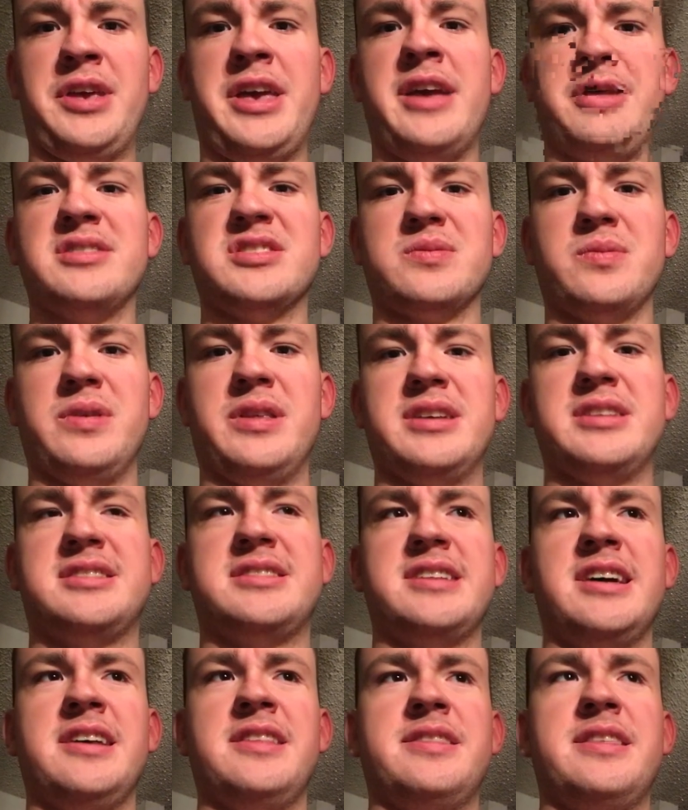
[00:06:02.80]
leaks where they
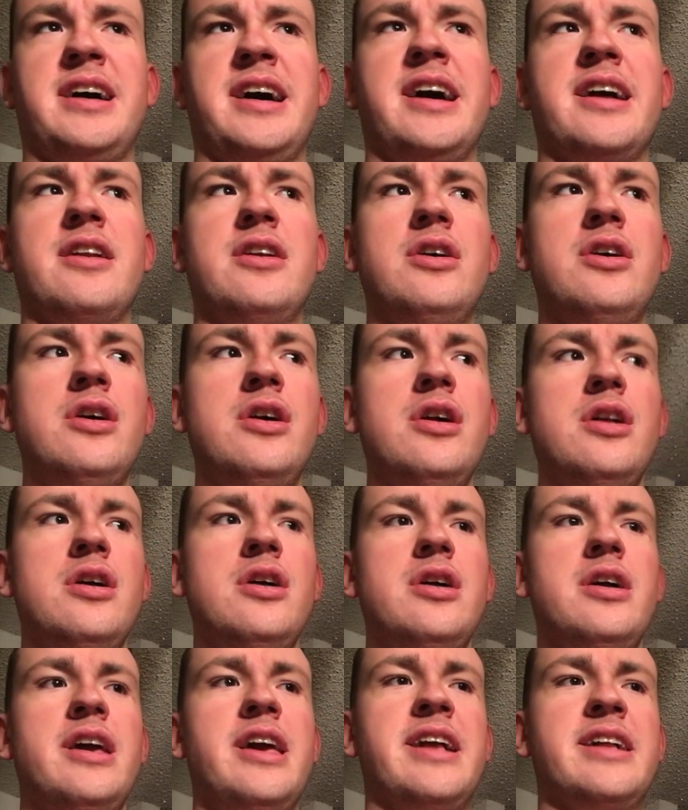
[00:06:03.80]
said that
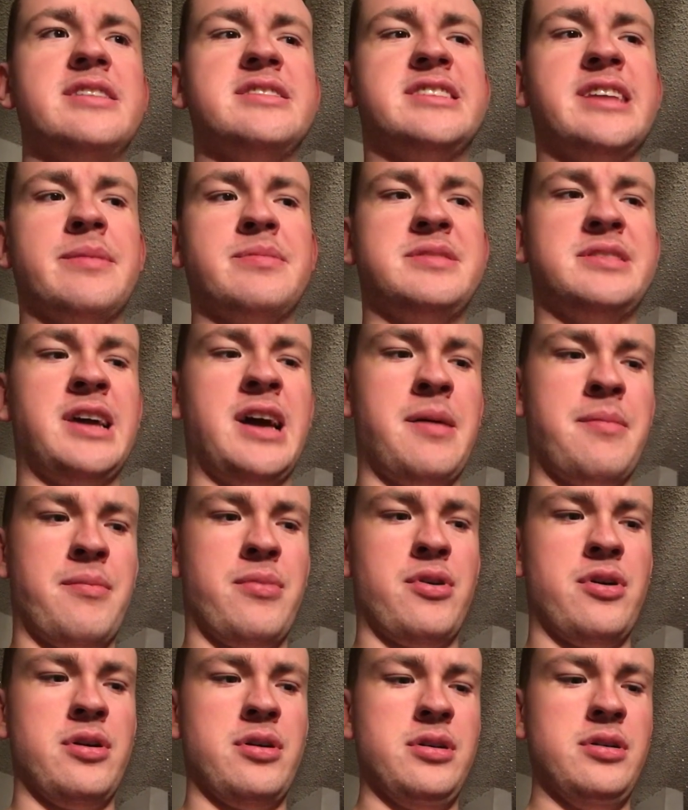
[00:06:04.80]
in
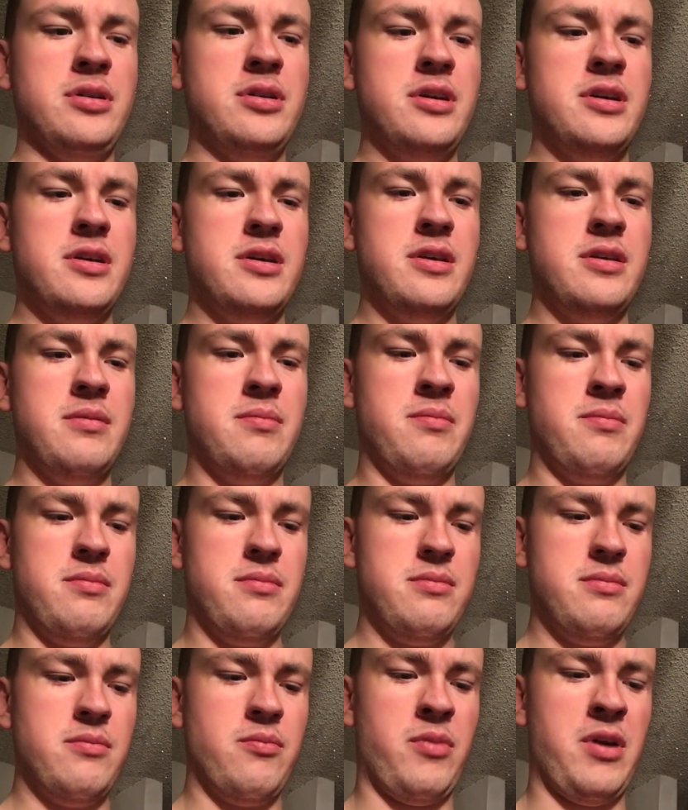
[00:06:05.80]
September
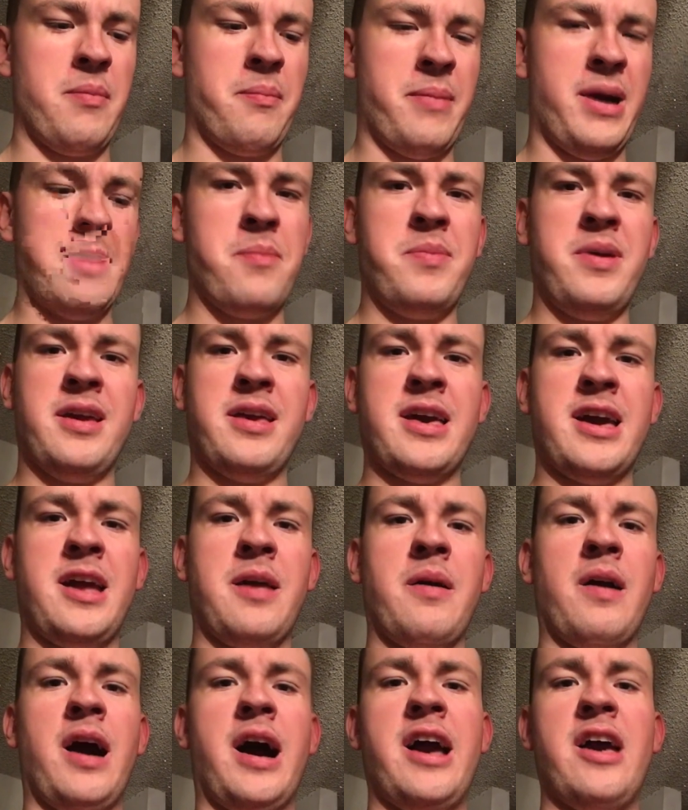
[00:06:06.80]
we might be
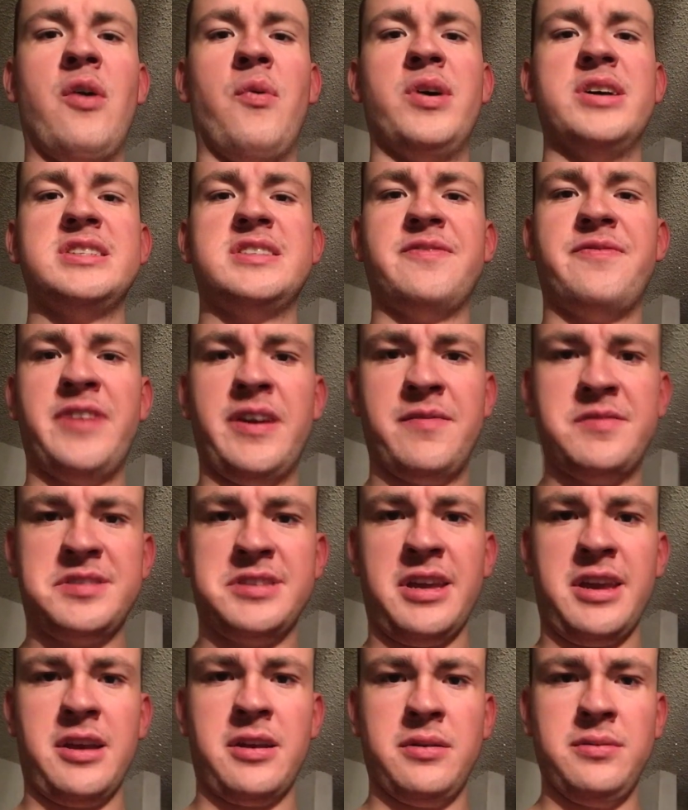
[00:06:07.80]
getting iOS
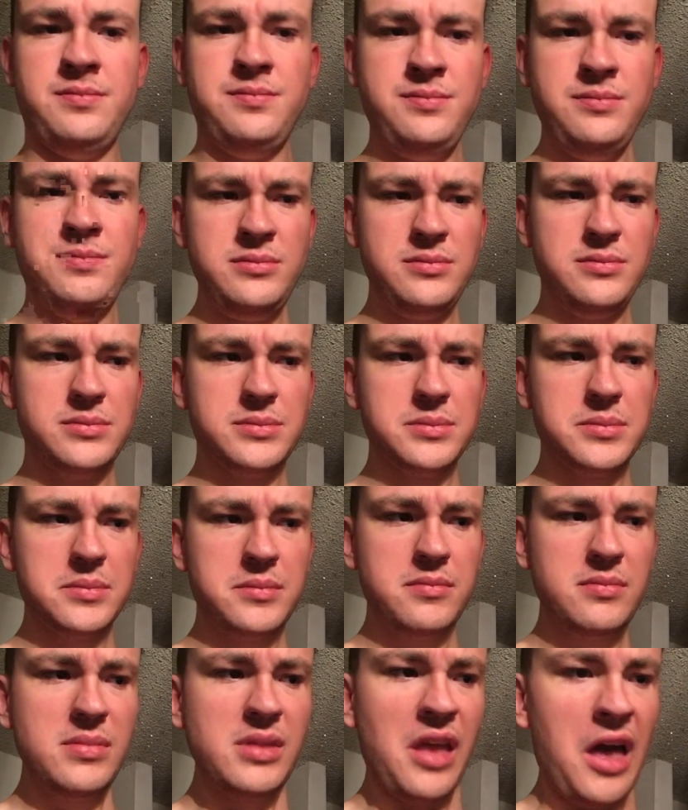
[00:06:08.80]
15.
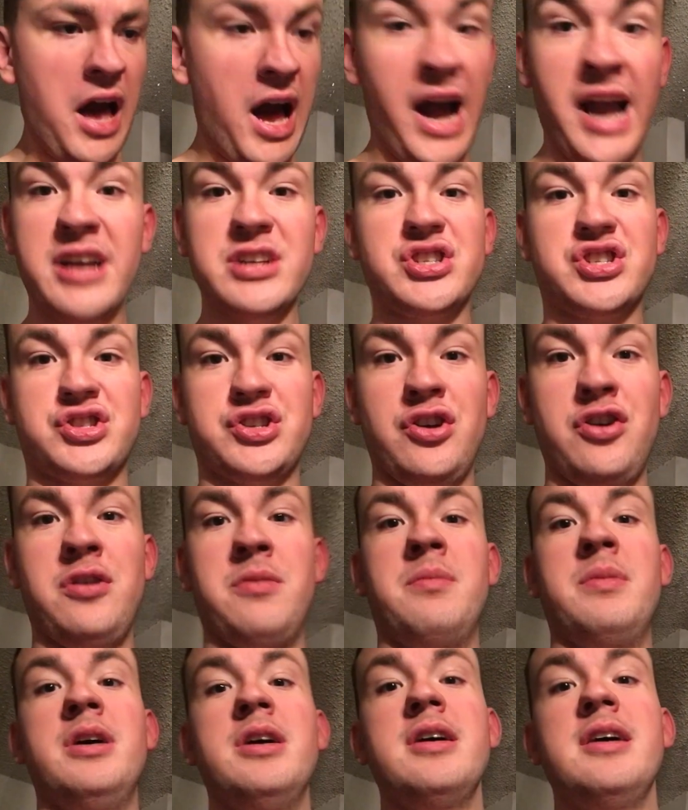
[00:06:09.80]
I
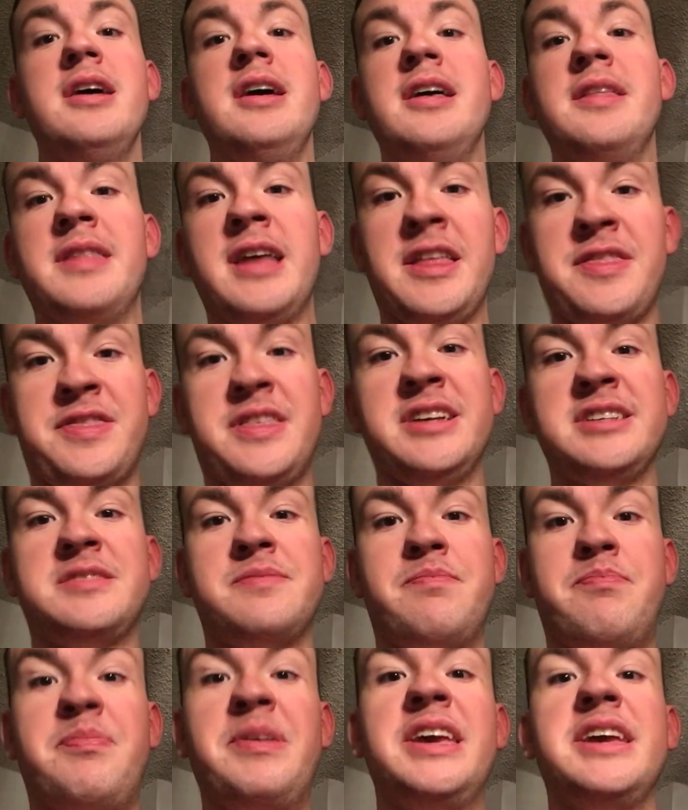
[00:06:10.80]
assume that this
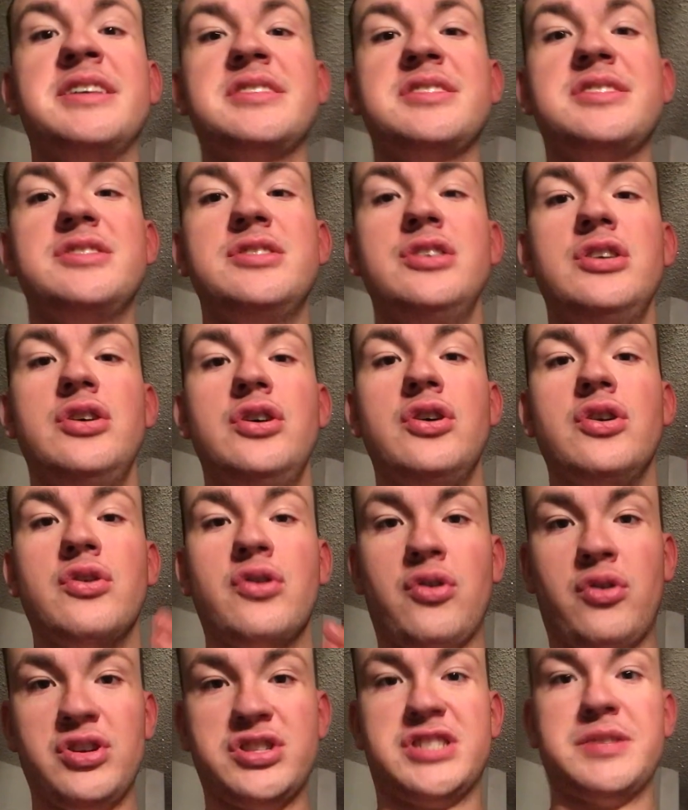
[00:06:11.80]
beast
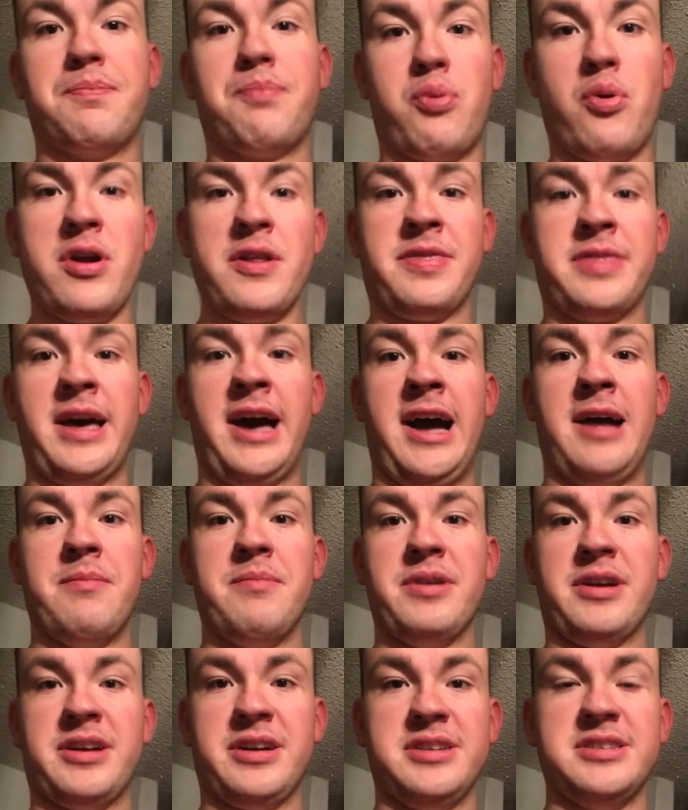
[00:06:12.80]
could support that
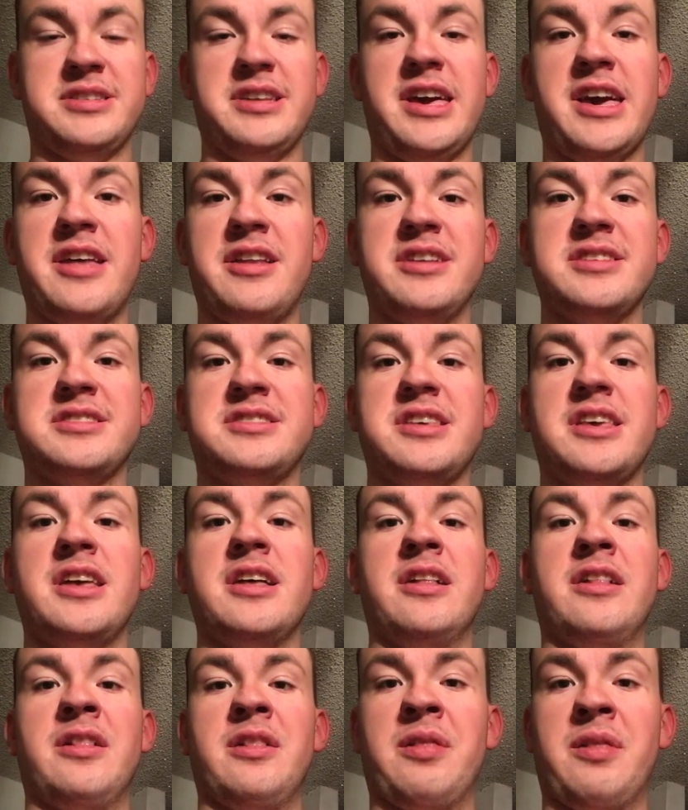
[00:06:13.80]
because it is the
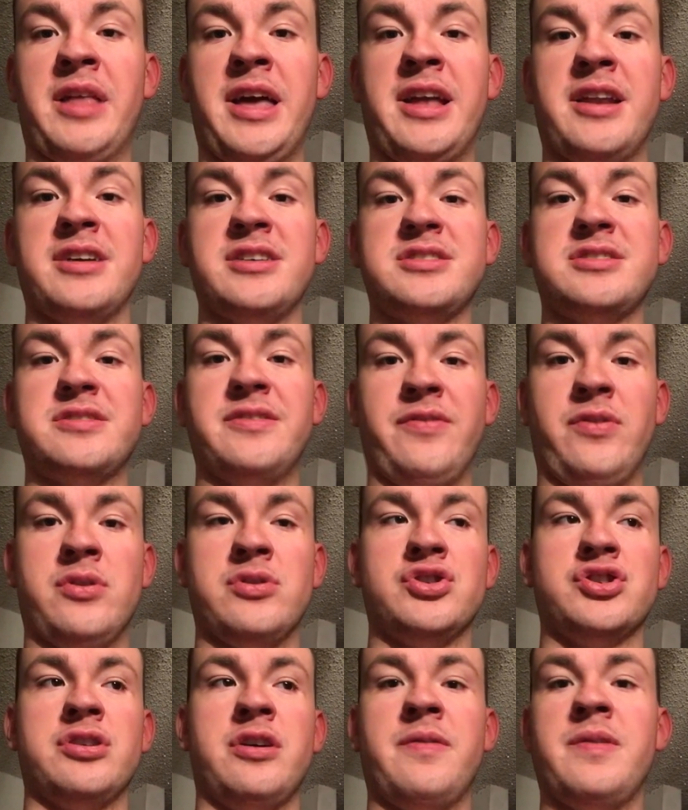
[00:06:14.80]
latest
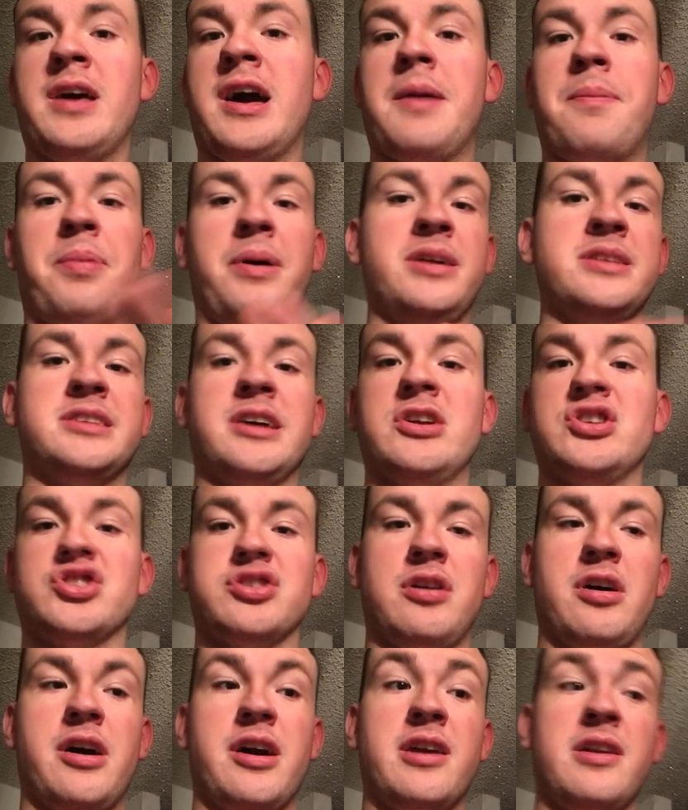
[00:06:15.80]
version of the iPod Touch
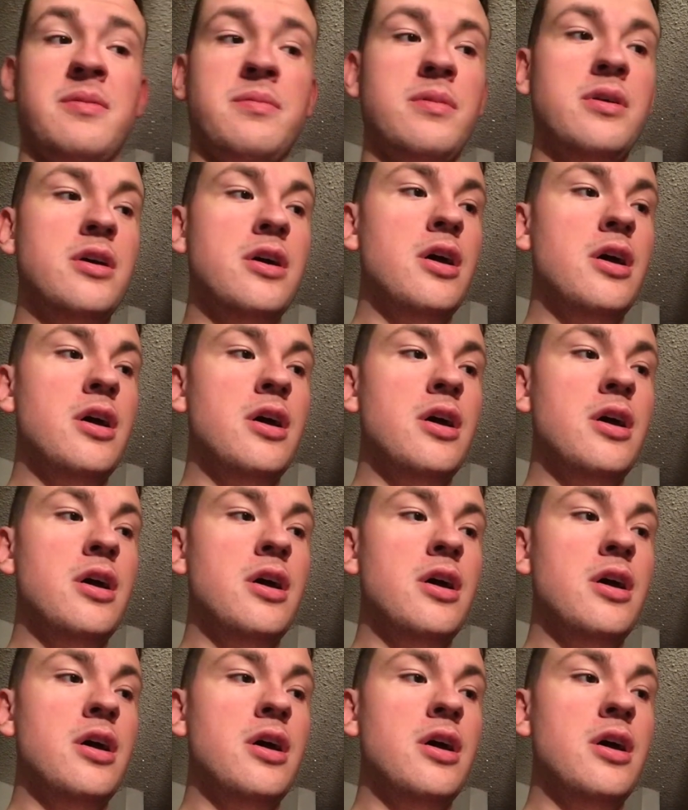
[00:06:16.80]
line.